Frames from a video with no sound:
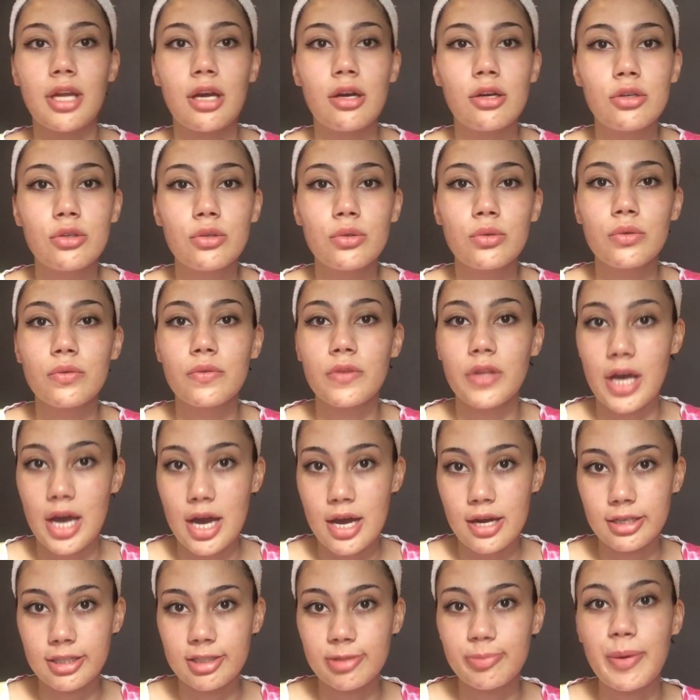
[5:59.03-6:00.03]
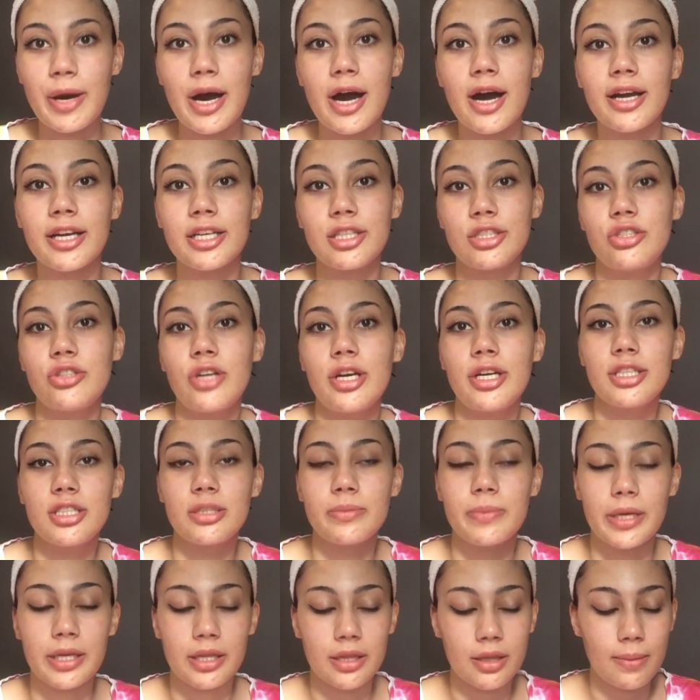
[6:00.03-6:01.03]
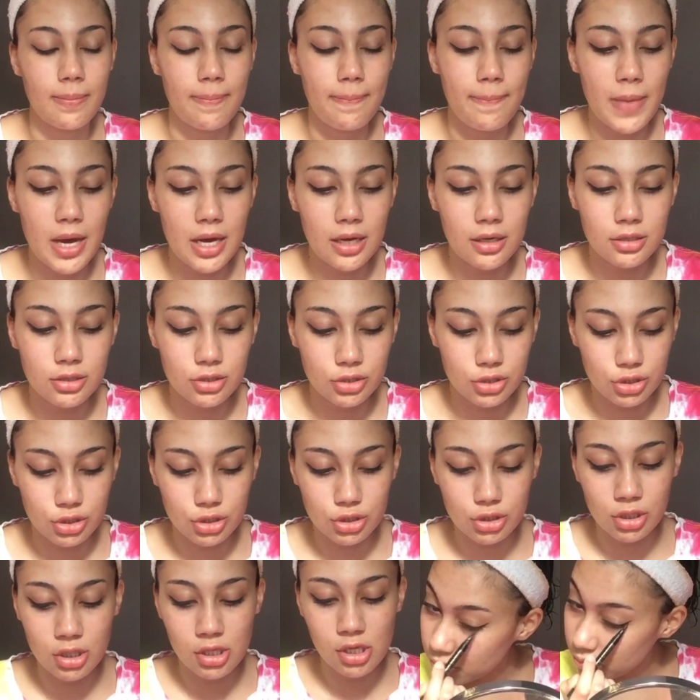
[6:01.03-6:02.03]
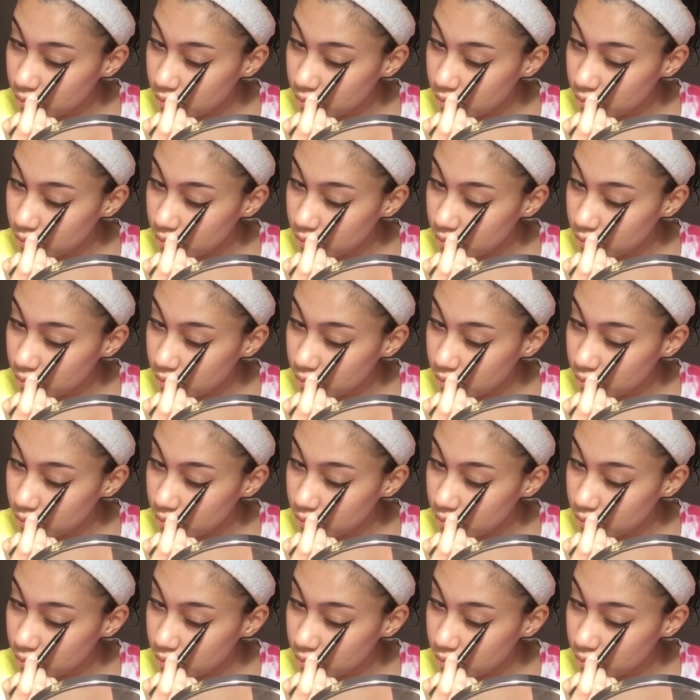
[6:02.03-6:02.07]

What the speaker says: Now the hardest part is trying to make them match.